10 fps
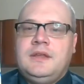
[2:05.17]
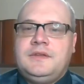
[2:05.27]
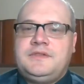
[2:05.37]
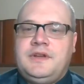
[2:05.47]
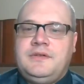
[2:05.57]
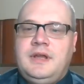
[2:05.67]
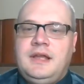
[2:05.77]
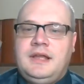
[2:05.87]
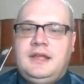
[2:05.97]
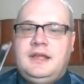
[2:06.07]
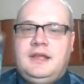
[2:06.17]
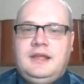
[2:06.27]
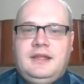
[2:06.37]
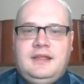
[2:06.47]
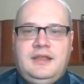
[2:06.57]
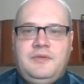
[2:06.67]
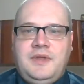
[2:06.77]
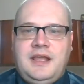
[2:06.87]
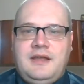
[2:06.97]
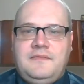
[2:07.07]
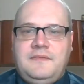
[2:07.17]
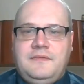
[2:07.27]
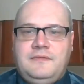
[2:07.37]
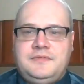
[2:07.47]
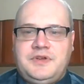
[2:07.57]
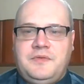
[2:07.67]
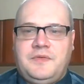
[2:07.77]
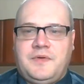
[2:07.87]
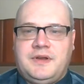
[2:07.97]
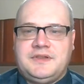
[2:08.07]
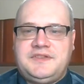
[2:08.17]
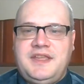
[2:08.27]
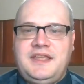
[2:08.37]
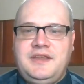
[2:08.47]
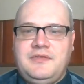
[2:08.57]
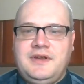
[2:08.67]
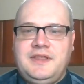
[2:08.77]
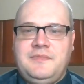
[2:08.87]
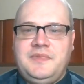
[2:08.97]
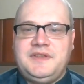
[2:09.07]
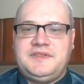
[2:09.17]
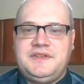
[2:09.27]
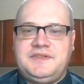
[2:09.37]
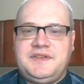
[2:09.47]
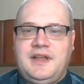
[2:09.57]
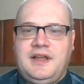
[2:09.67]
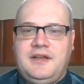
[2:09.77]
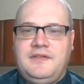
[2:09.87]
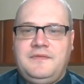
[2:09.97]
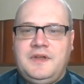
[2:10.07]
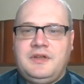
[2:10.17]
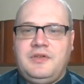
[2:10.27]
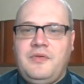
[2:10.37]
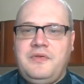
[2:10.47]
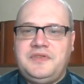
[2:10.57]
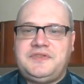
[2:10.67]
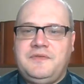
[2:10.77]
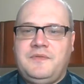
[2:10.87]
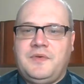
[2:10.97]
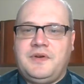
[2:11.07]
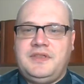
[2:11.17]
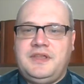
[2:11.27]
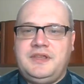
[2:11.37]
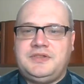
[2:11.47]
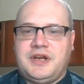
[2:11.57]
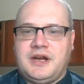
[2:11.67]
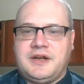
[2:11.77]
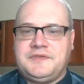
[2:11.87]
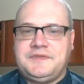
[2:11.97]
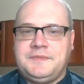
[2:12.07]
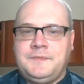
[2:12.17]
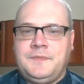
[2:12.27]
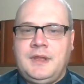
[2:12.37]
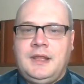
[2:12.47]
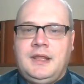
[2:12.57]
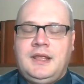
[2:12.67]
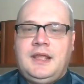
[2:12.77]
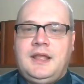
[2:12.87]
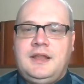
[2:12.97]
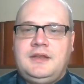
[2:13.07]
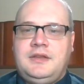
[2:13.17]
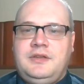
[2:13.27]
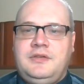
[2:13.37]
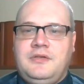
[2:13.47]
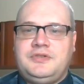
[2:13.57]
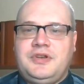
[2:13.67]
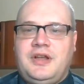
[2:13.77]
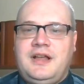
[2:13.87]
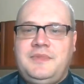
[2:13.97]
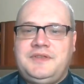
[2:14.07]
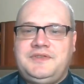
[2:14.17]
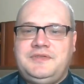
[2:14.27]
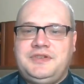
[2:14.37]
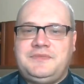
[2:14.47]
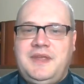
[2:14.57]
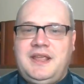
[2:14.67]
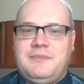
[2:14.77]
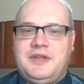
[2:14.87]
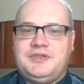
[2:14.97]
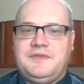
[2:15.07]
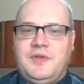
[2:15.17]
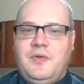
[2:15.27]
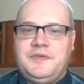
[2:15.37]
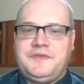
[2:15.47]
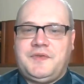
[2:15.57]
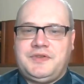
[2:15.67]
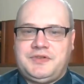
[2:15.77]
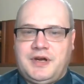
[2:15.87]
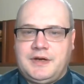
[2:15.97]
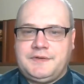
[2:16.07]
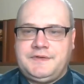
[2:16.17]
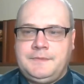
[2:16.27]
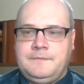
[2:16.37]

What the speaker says: So here we have Joe Thornton. Say that you're in the business of goals for the Sharks. And your job is to just make a bunch of goals for the Sharks.